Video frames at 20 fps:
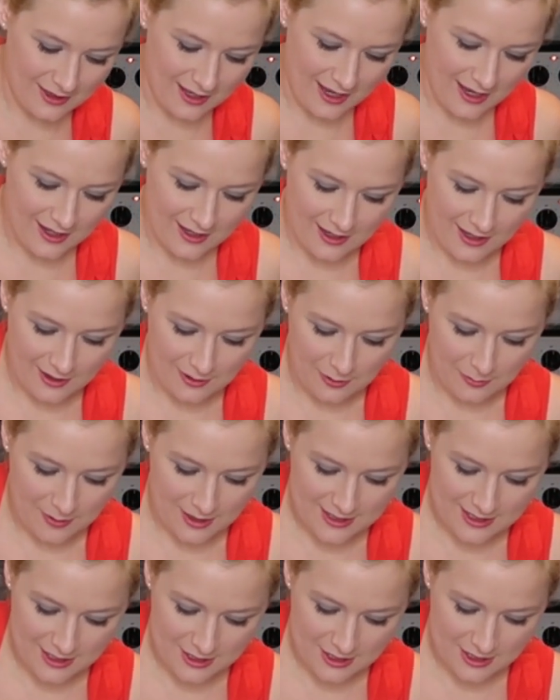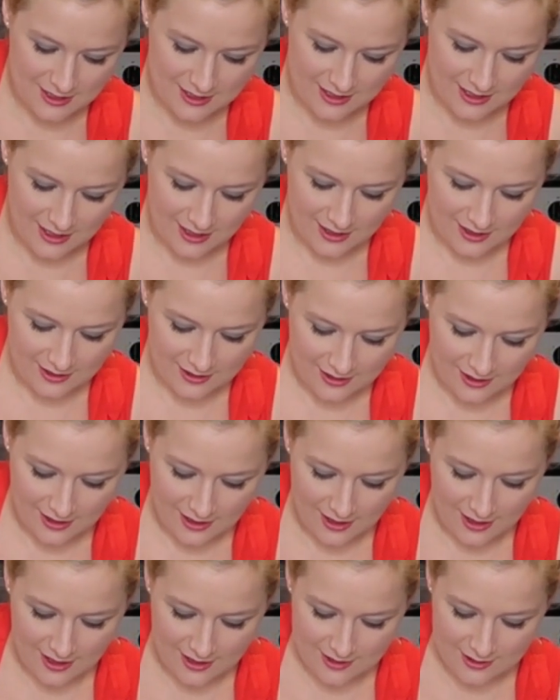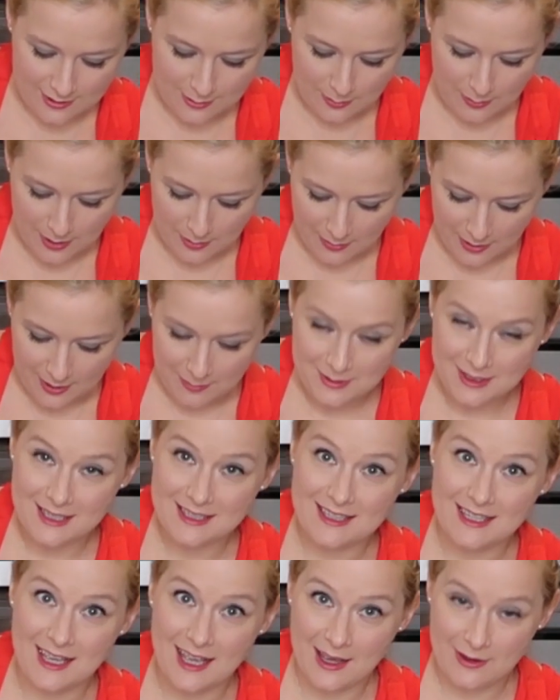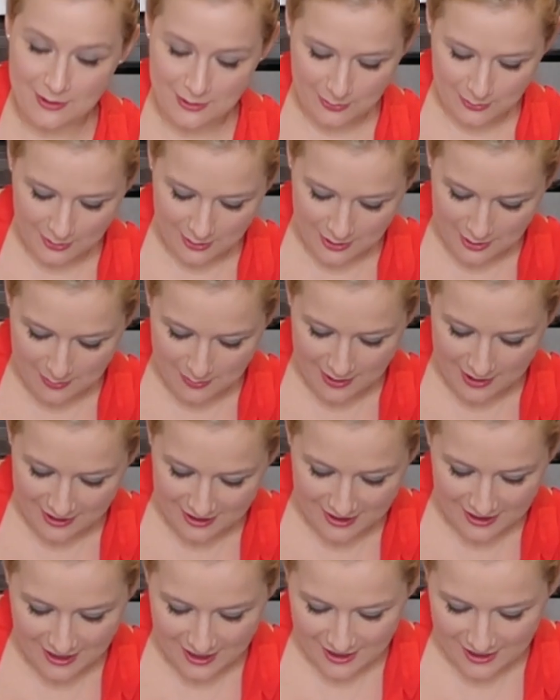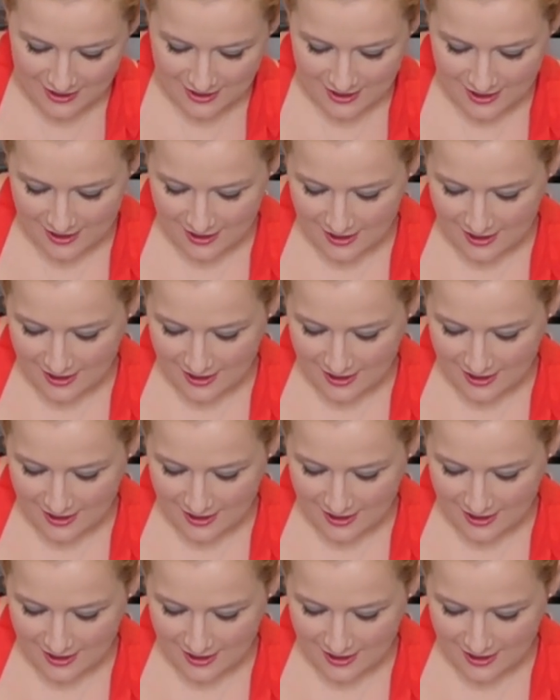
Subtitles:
I got all my dishes done, so my mom doesn't have to worry about that.